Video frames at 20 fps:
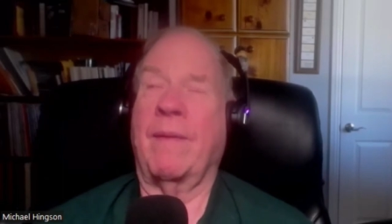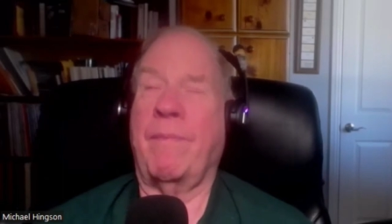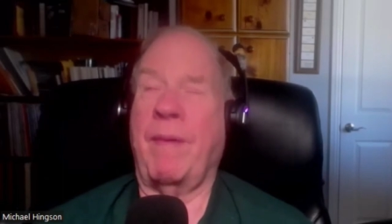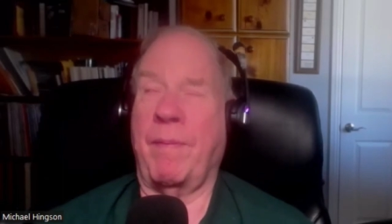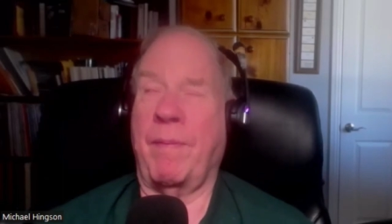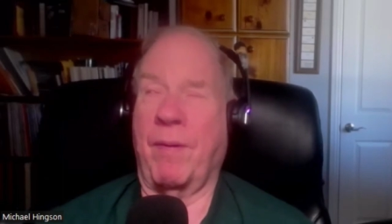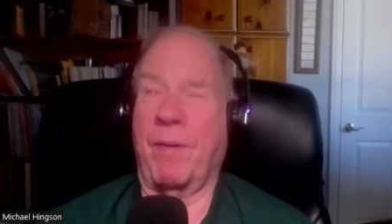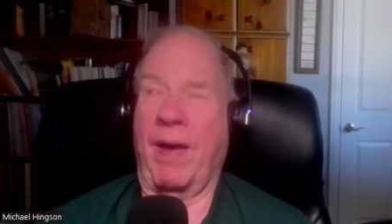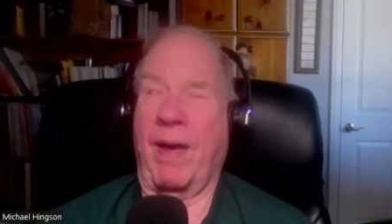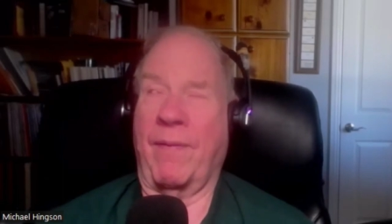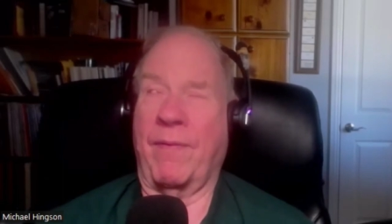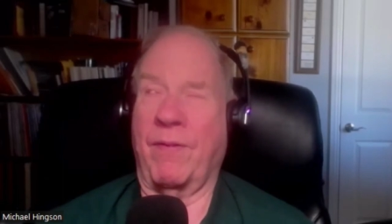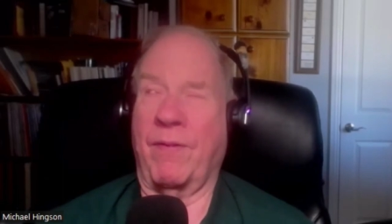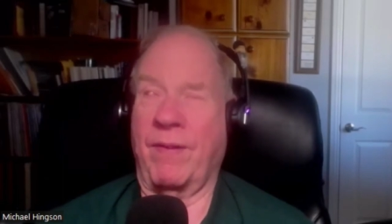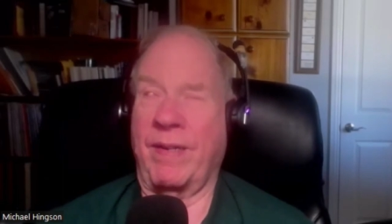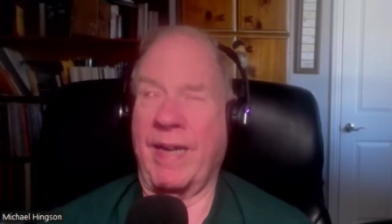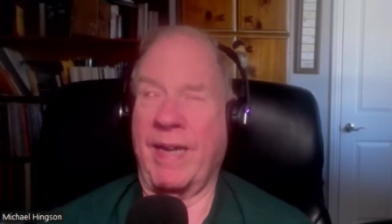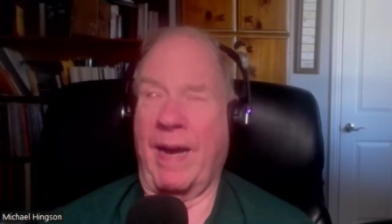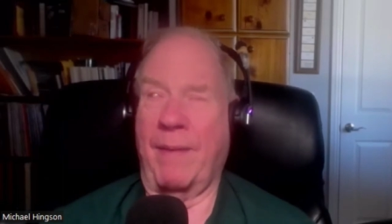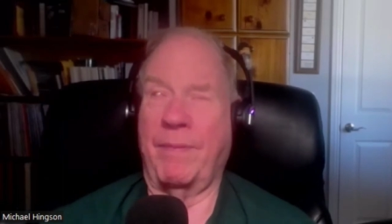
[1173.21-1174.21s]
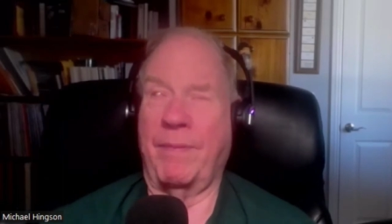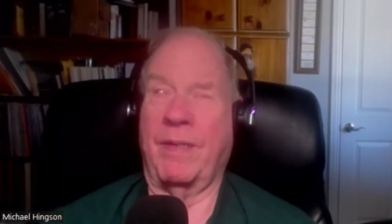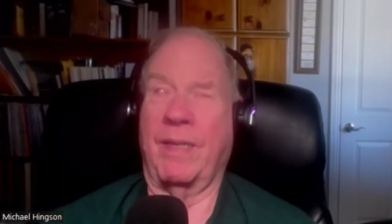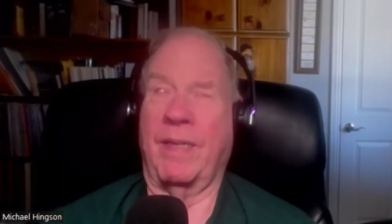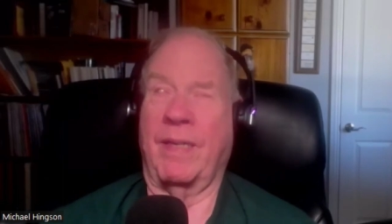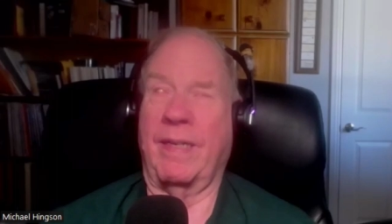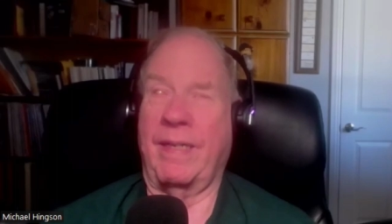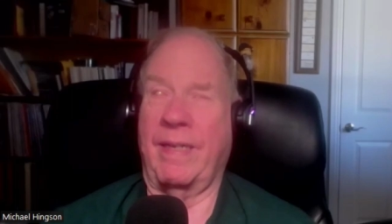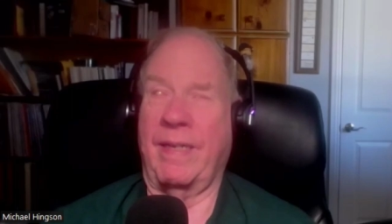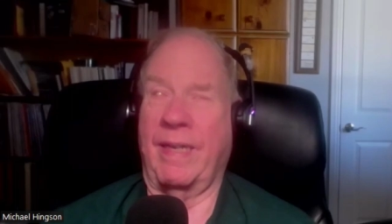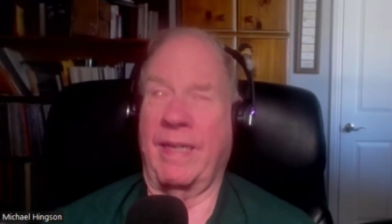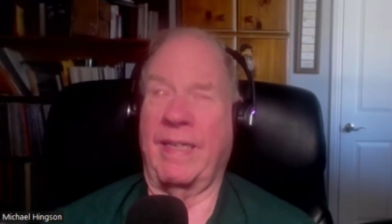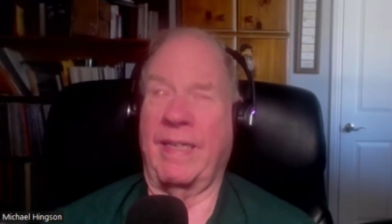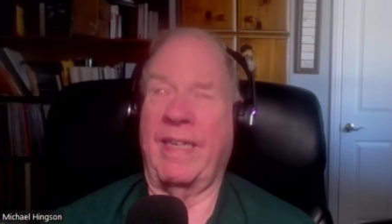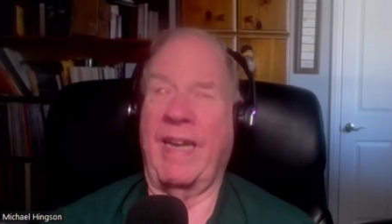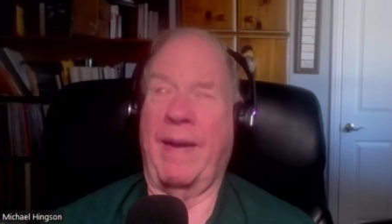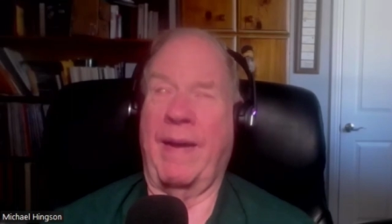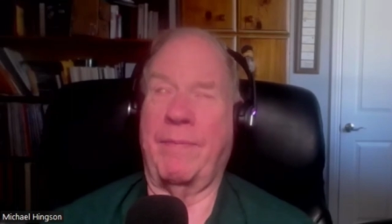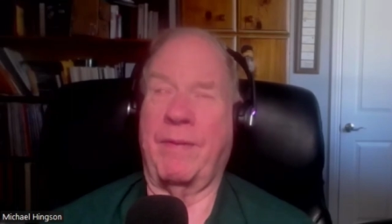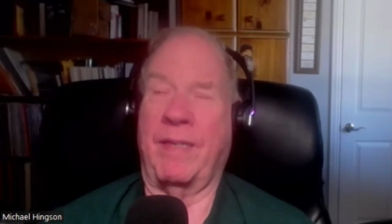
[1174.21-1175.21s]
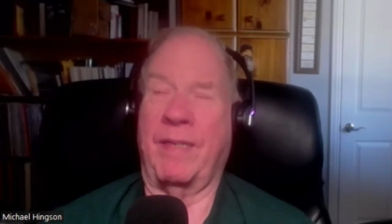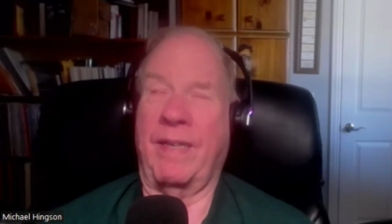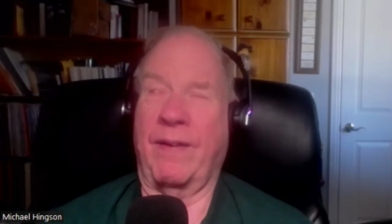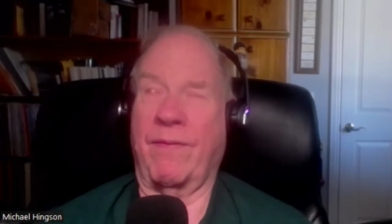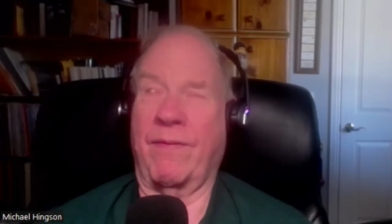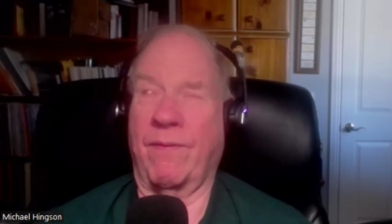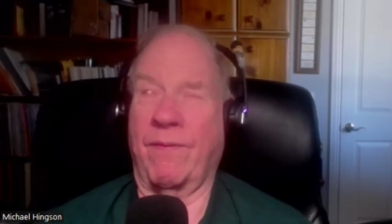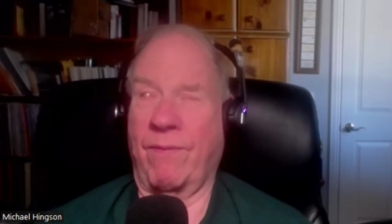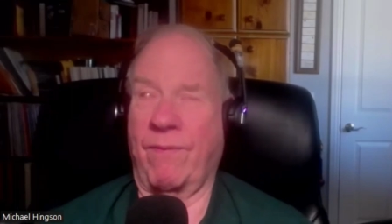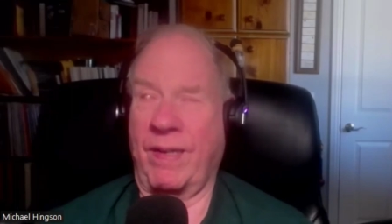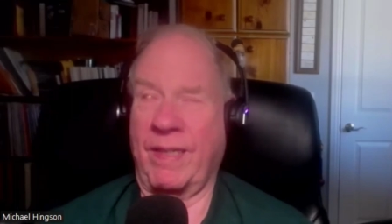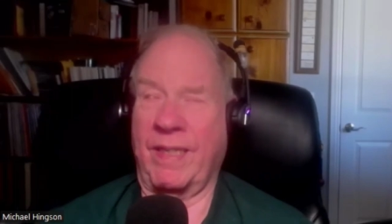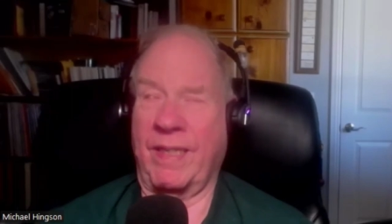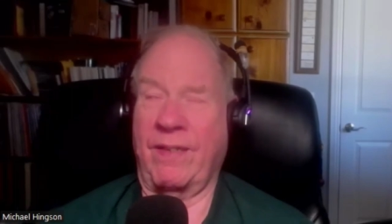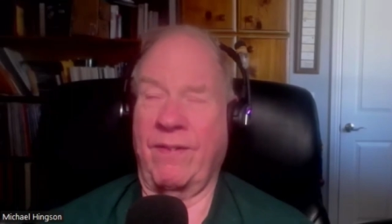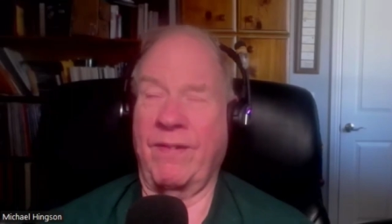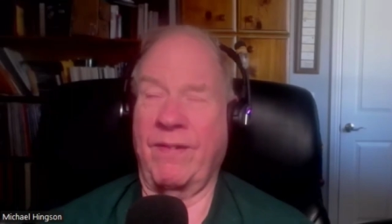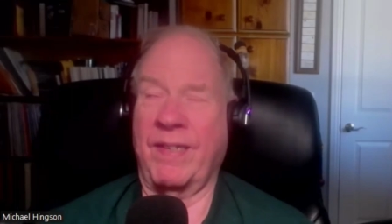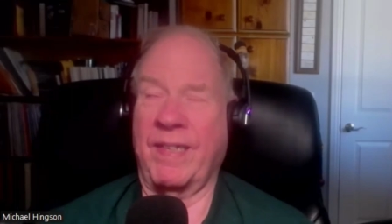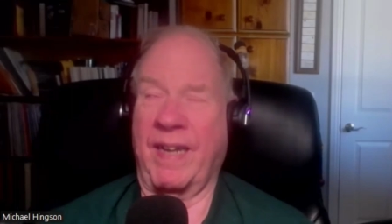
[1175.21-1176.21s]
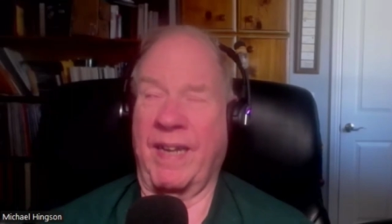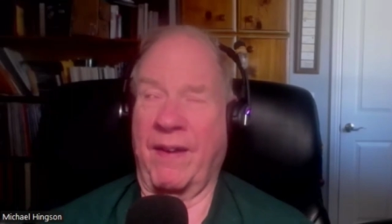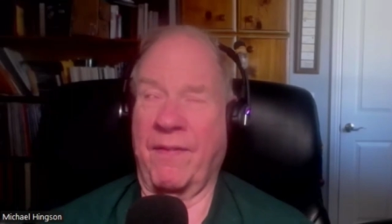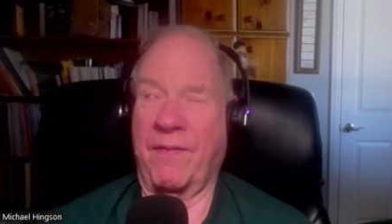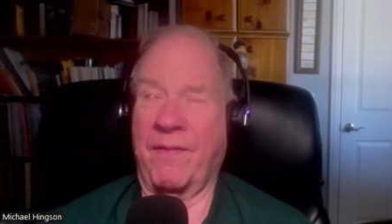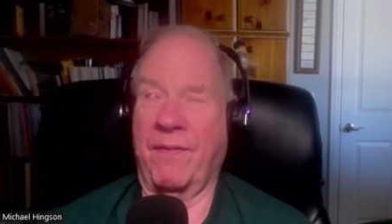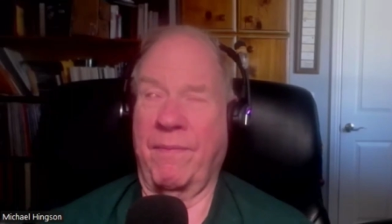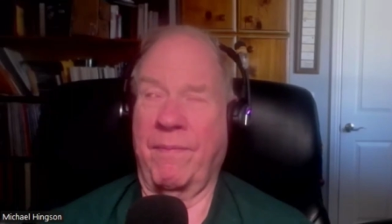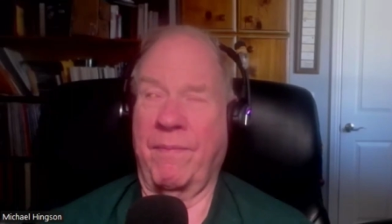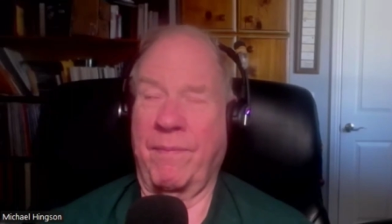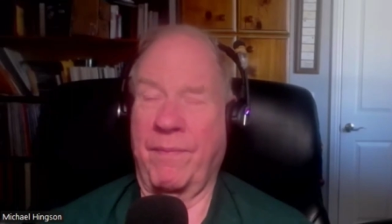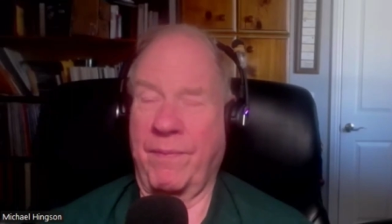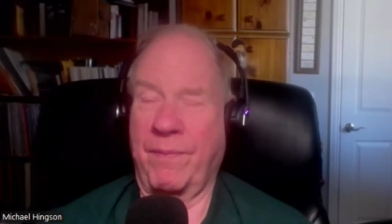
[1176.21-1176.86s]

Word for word: people have to adopt and adapt to different ways of doing stuff